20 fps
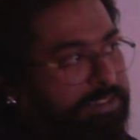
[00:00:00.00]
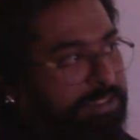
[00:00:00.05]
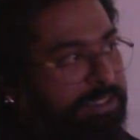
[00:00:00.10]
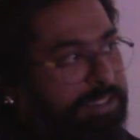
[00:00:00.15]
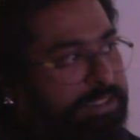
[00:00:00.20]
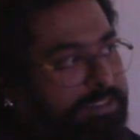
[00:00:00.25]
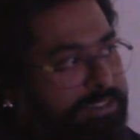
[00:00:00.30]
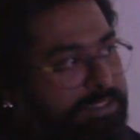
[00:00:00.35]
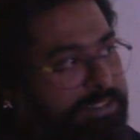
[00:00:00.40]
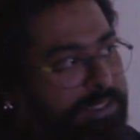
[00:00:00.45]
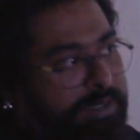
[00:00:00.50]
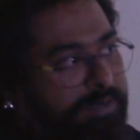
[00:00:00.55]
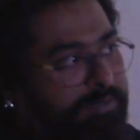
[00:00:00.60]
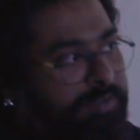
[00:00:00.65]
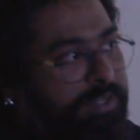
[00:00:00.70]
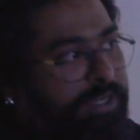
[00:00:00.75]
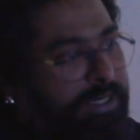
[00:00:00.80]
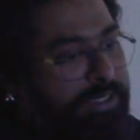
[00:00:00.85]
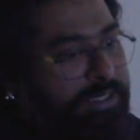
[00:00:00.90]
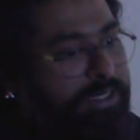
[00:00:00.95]
It's
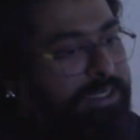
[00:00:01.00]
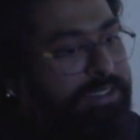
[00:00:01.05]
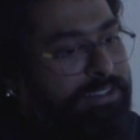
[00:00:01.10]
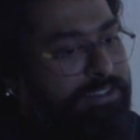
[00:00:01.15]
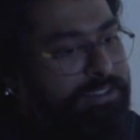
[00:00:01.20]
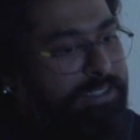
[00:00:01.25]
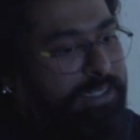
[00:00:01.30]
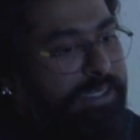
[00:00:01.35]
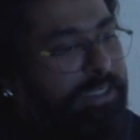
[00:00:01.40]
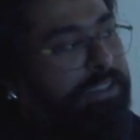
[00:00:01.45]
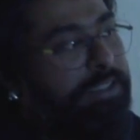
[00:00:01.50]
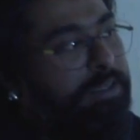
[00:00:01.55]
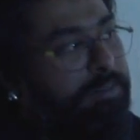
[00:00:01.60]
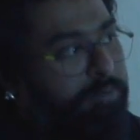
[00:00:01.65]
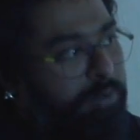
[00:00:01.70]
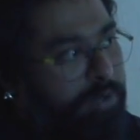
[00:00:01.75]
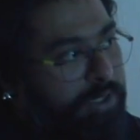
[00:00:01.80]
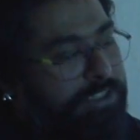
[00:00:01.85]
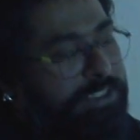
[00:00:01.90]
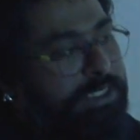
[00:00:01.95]
stuff that is in the
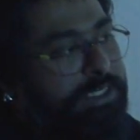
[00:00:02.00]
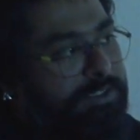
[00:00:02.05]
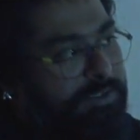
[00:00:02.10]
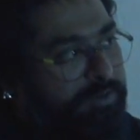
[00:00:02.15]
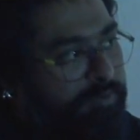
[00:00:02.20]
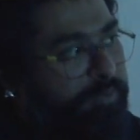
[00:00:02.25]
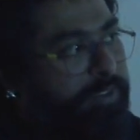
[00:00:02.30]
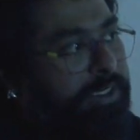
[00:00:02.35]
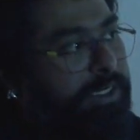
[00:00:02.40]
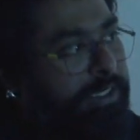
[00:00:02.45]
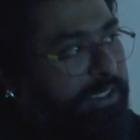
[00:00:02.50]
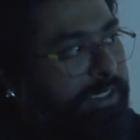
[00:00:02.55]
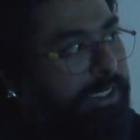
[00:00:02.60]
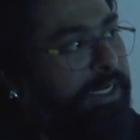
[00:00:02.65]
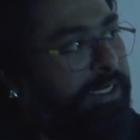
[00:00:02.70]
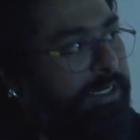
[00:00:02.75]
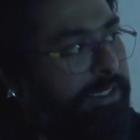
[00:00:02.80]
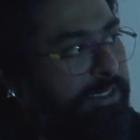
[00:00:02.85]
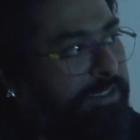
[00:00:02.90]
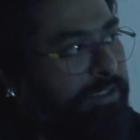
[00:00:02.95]
process of being
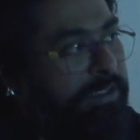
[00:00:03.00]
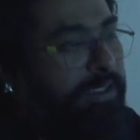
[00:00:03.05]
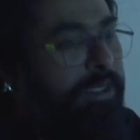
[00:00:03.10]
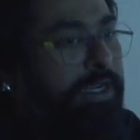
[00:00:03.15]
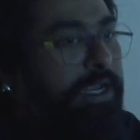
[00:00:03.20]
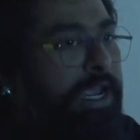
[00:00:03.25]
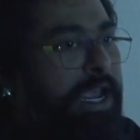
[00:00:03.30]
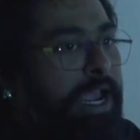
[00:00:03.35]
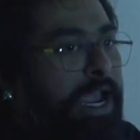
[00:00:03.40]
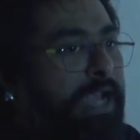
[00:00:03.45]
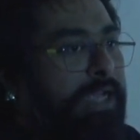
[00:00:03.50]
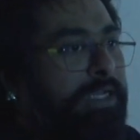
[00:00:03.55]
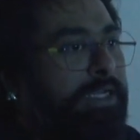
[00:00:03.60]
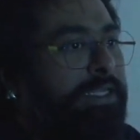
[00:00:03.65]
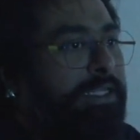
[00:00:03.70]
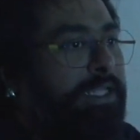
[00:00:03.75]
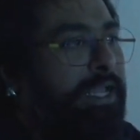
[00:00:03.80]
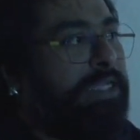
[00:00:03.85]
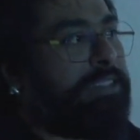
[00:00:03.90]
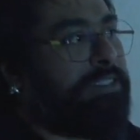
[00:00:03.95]
created, and
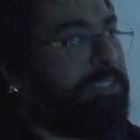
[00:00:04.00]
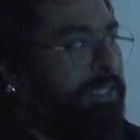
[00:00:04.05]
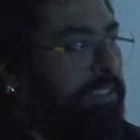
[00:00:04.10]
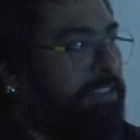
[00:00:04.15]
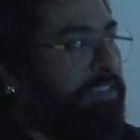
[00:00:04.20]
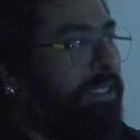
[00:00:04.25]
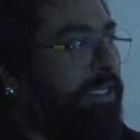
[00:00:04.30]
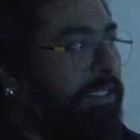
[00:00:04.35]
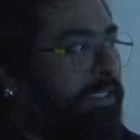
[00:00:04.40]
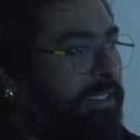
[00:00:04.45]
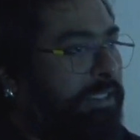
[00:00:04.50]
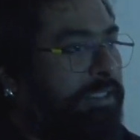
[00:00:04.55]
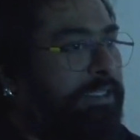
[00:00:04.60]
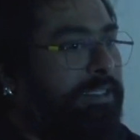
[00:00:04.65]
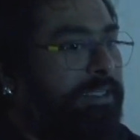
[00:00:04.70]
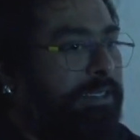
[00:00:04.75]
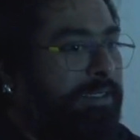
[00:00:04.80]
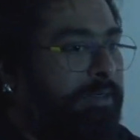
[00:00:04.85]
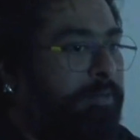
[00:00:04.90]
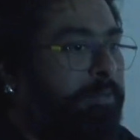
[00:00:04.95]
in that sense, I think
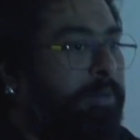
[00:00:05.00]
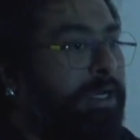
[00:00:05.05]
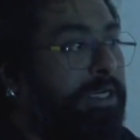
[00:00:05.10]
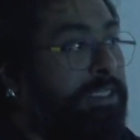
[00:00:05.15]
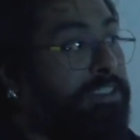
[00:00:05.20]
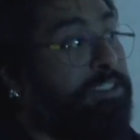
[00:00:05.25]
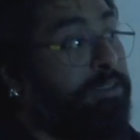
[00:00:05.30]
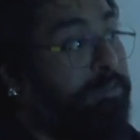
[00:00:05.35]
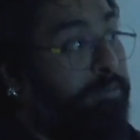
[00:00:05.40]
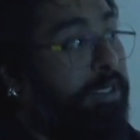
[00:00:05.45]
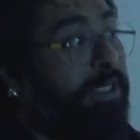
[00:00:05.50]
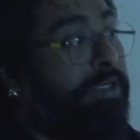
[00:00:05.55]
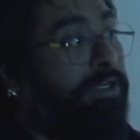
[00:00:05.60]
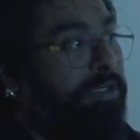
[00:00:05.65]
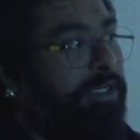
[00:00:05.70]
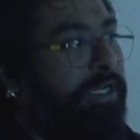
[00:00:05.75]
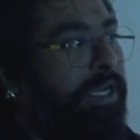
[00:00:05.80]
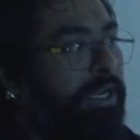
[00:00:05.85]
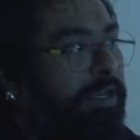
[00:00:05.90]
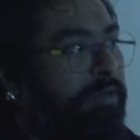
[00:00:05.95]
the
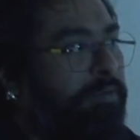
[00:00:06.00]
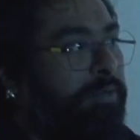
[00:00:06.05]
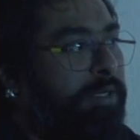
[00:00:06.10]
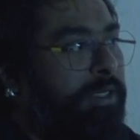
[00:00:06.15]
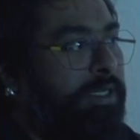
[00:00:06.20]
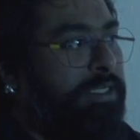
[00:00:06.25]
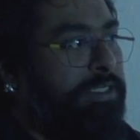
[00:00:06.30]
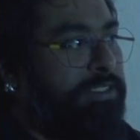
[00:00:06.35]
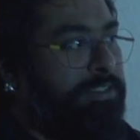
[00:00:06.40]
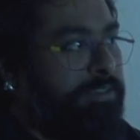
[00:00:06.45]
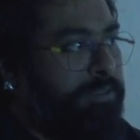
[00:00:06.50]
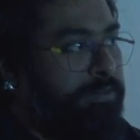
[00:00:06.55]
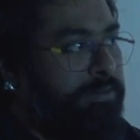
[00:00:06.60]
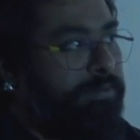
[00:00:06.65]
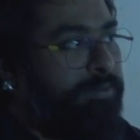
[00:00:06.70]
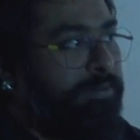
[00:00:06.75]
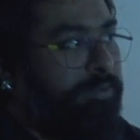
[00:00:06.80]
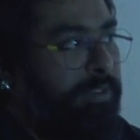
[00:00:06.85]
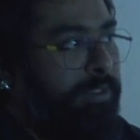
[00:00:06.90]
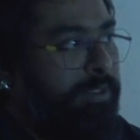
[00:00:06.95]
participatory element
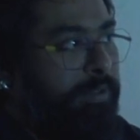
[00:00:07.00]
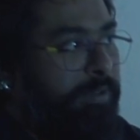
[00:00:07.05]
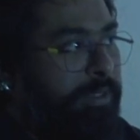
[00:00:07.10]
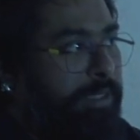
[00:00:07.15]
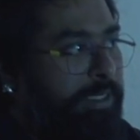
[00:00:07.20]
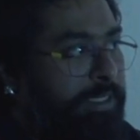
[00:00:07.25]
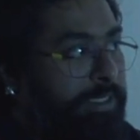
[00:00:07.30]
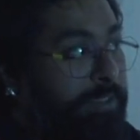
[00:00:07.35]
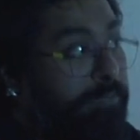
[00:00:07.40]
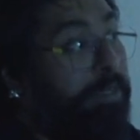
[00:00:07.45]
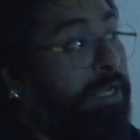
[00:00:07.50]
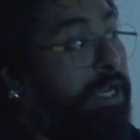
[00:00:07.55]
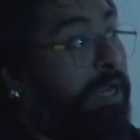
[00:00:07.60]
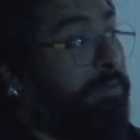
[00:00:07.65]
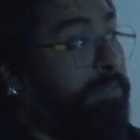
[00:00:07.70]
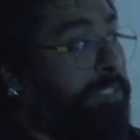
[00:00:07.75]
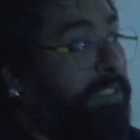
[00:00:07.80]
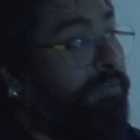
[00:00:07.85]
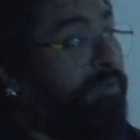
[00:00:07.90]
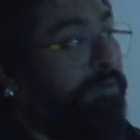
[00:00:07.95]
it
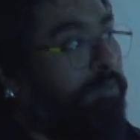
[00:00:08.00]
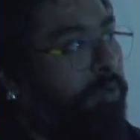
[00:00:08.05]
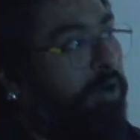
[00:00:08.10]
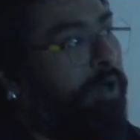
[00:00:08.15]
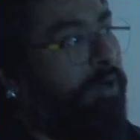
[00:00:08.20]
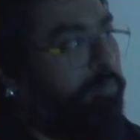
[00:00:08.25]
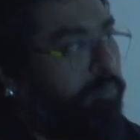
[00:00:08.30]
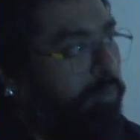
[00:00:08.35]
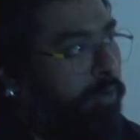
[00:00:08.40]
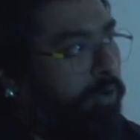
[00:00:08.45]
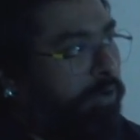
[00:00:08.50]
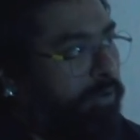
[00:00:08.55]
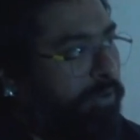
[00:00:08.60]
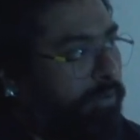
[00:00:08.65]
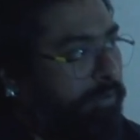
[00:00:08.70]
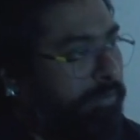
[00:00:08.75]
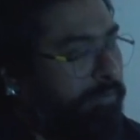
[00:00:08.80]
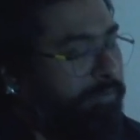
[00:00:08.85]
becomes even more important.